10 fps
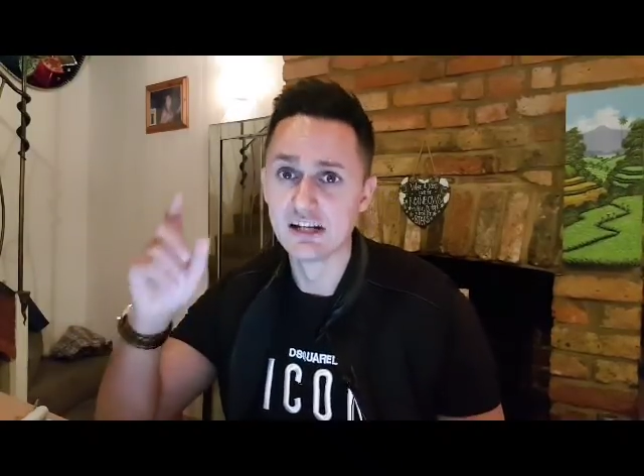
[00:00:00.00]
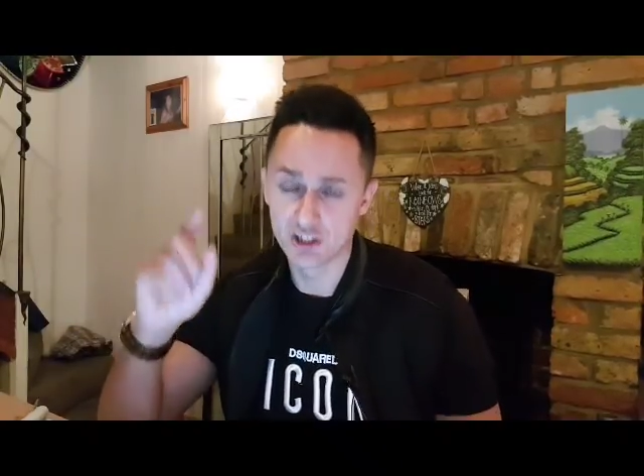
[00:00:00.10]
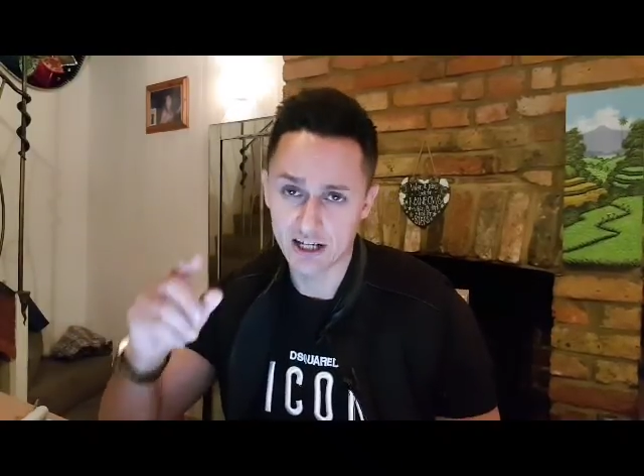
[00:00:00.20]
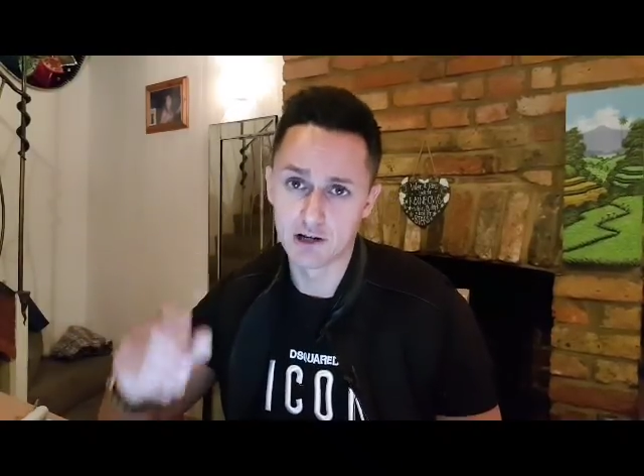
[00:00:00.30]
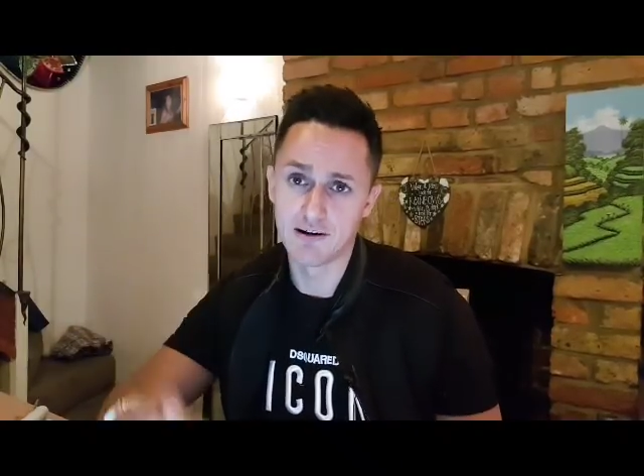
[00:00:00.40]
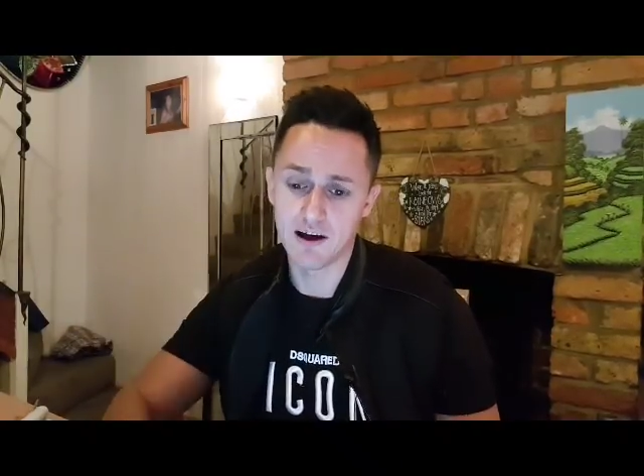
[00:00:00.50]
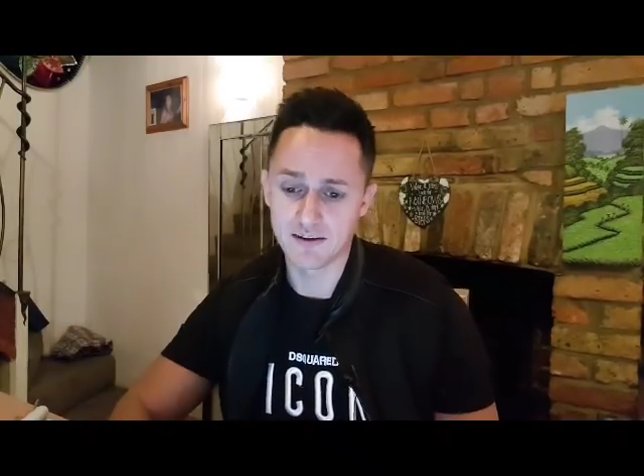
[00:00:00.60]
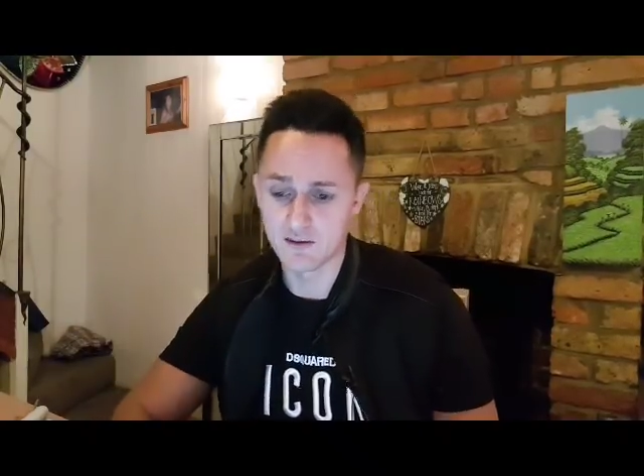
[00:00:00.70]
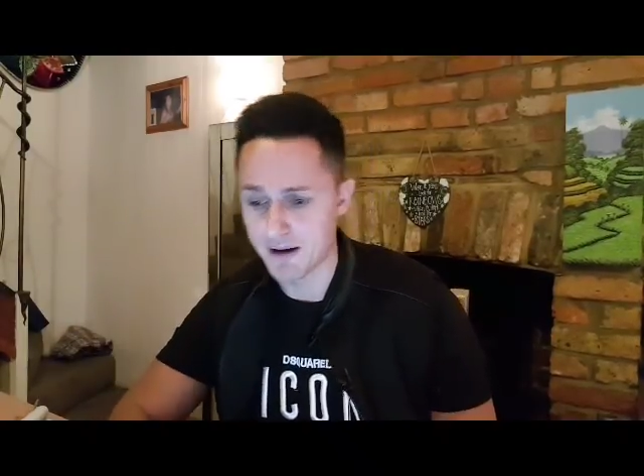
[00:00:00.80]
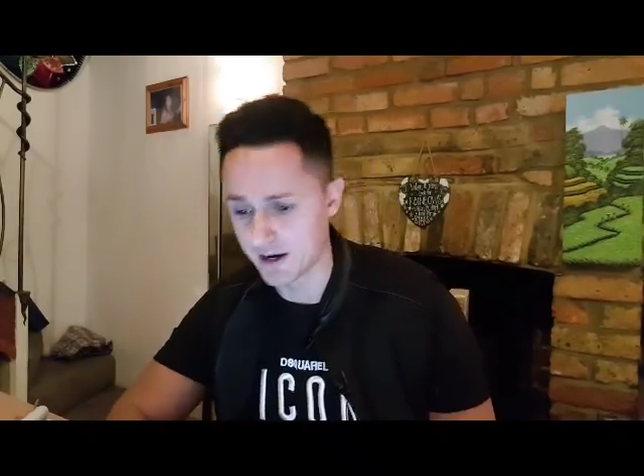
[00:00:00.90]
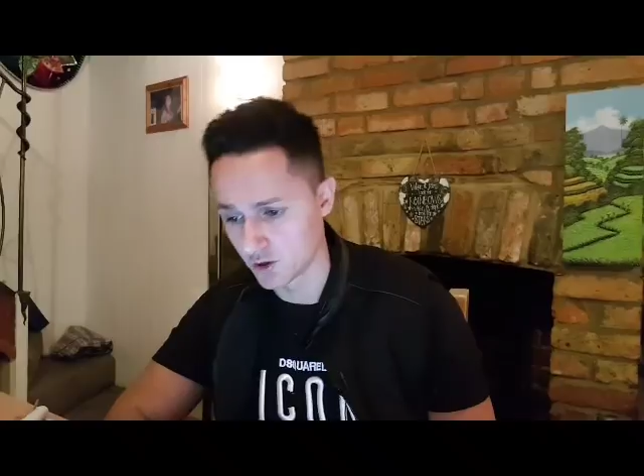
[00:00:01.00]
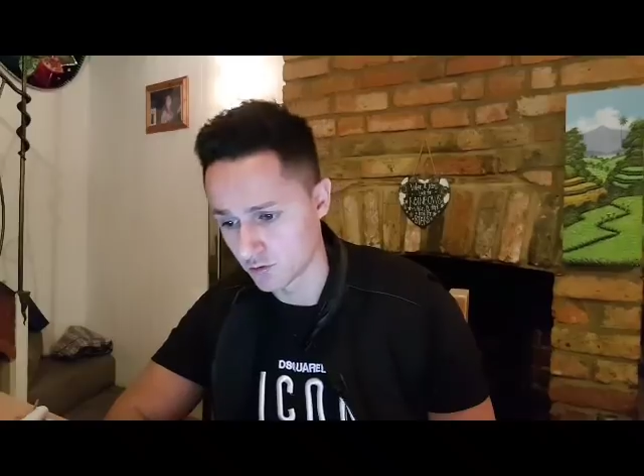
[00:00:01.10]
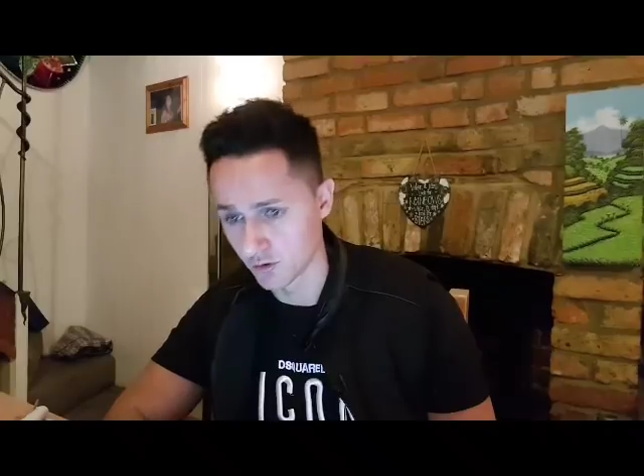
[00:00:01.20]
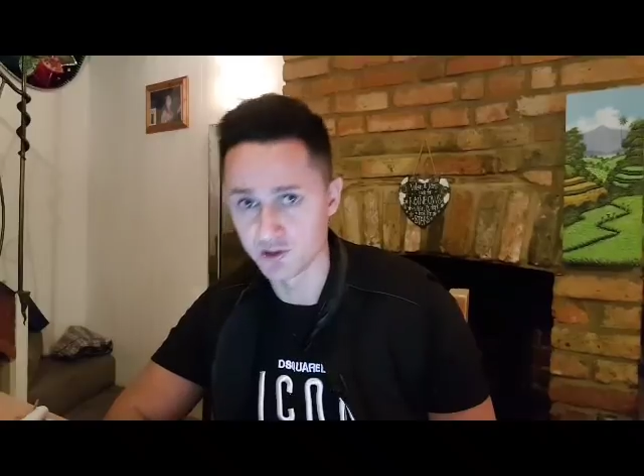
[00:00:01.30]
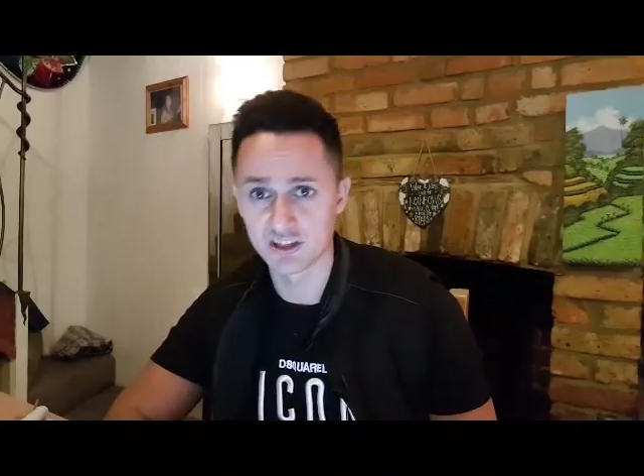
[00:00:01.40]
Check her out in the
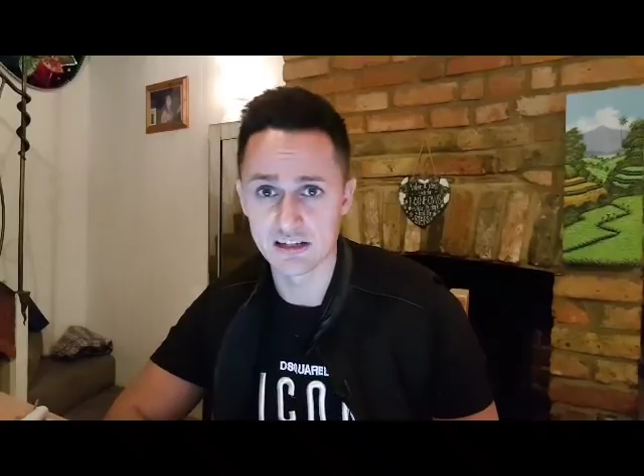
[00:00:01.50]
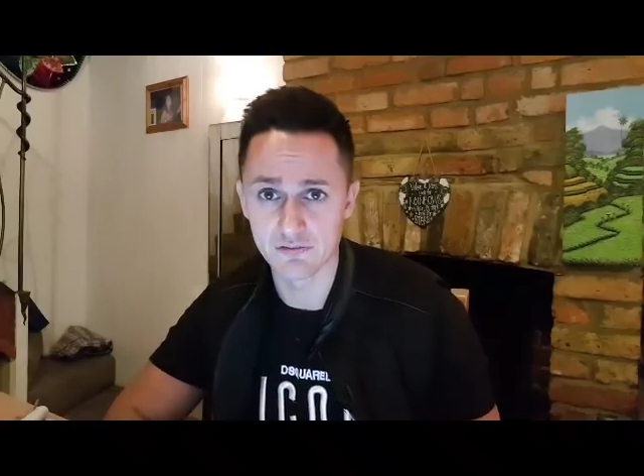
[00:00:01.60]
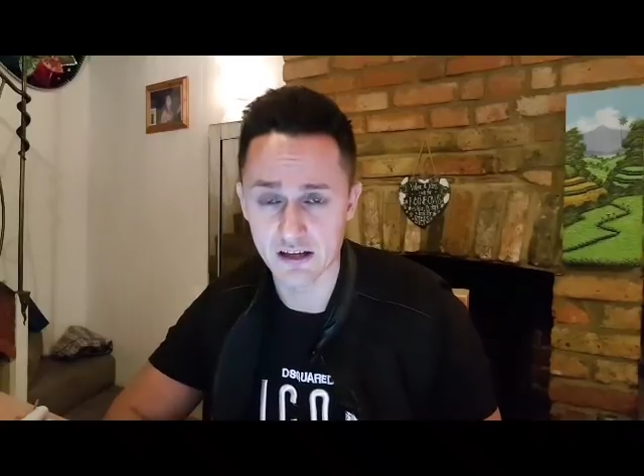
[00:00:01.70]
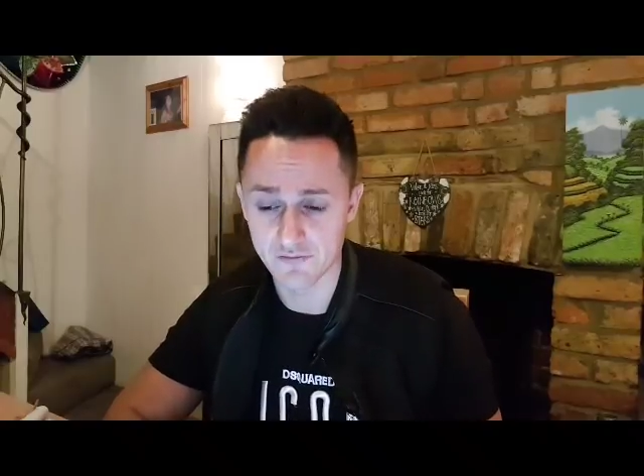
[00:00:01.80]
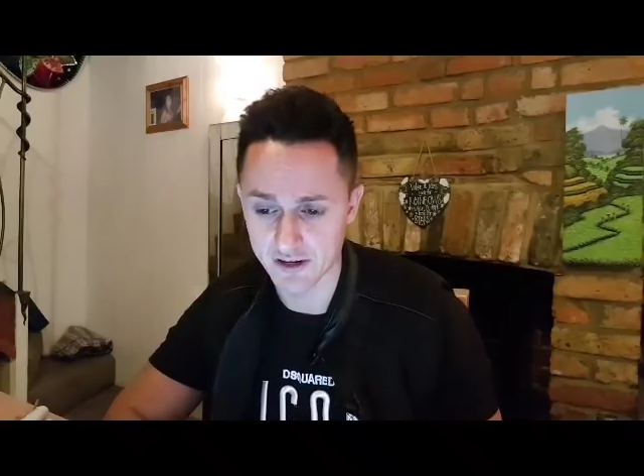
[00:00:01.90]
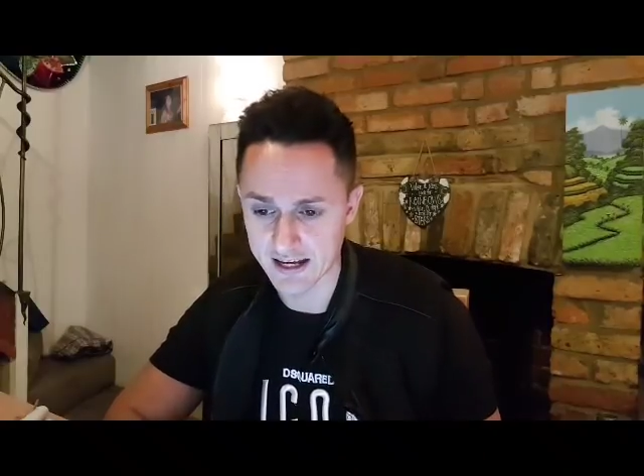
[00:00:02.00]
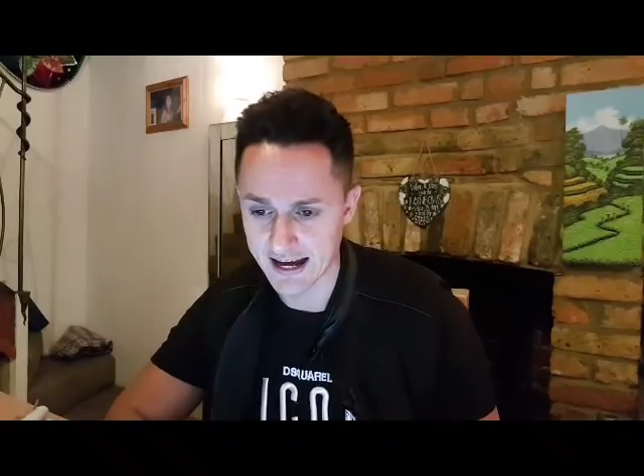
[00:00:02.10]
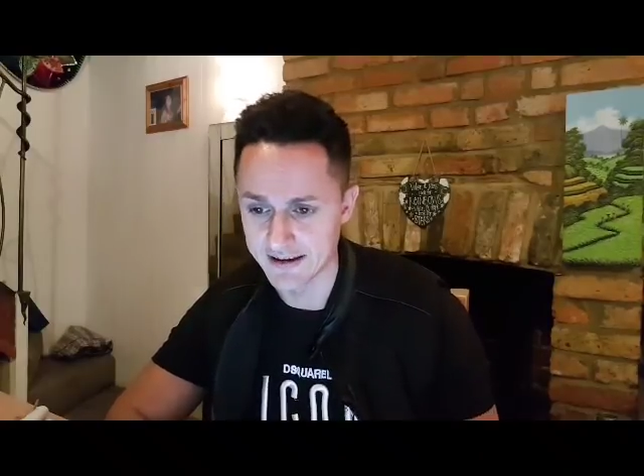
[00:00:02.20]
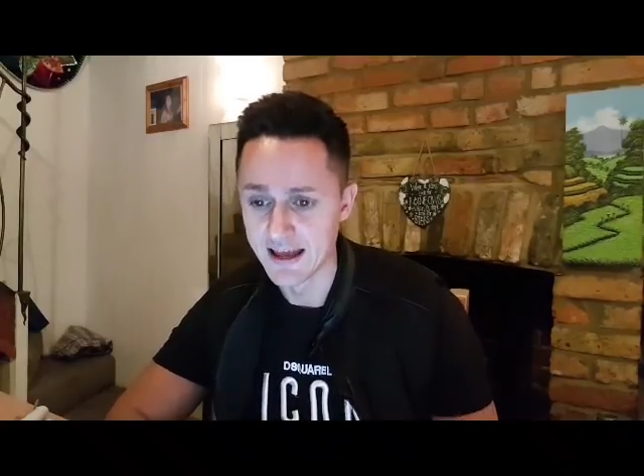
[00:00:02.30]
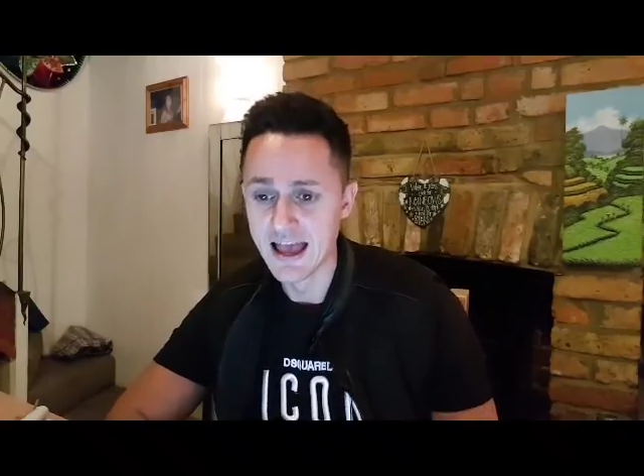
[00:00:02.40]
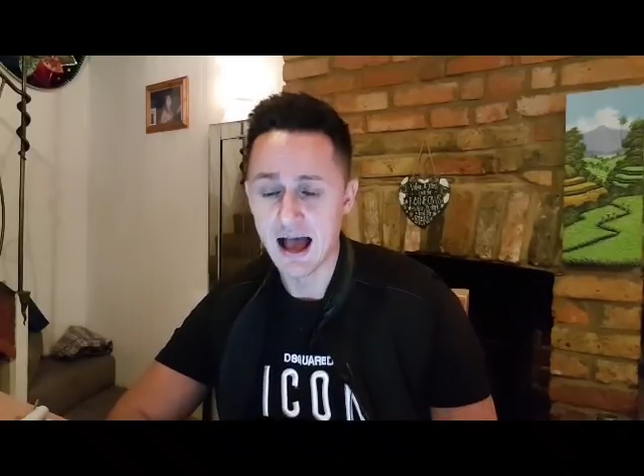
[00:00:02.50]
paddock or on TV if you can.